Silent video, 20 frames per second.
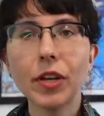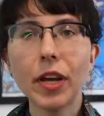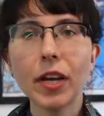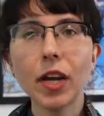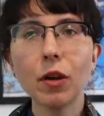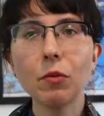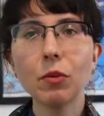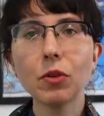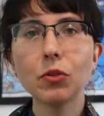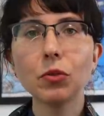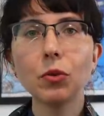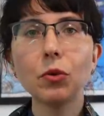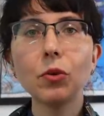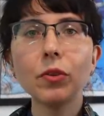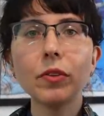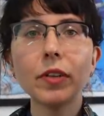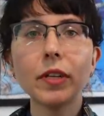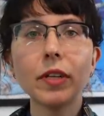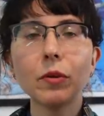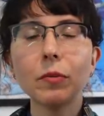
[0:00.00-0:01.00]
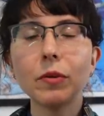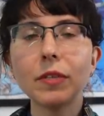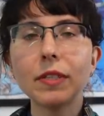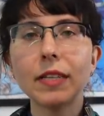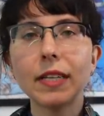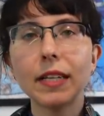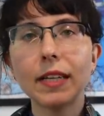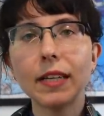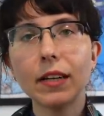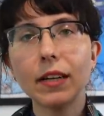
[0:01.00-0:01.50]
And I was told that it was
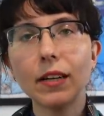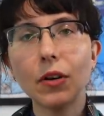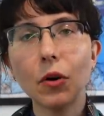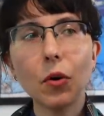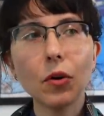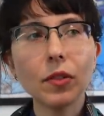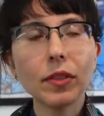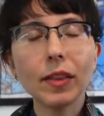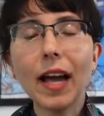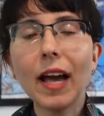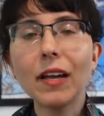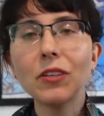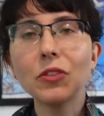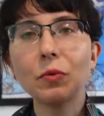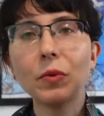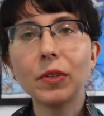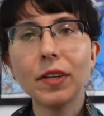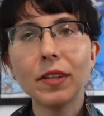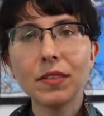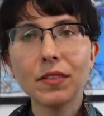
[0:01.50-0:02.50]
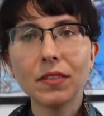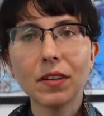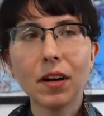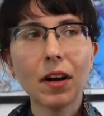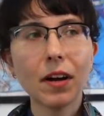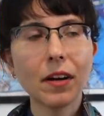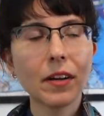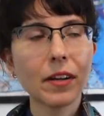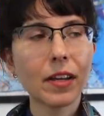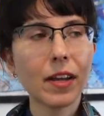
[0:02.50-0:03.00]
the last one in
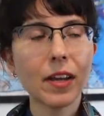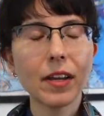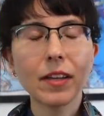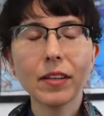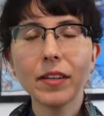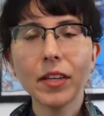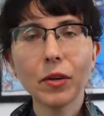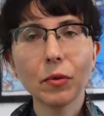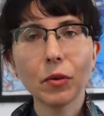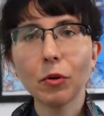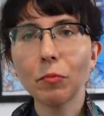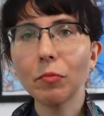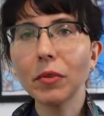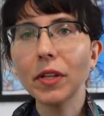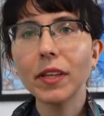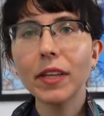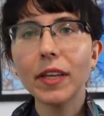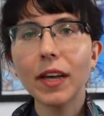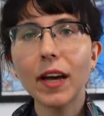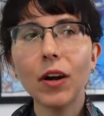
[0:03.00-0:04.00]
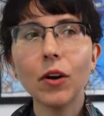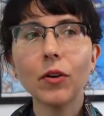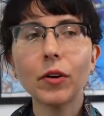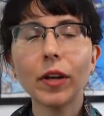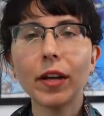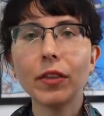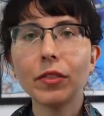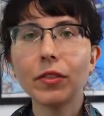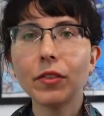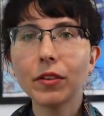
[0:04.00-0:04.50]
stock and they were completely out
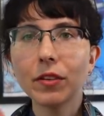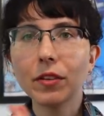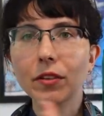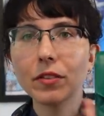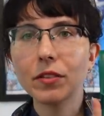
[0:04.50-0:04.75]
and the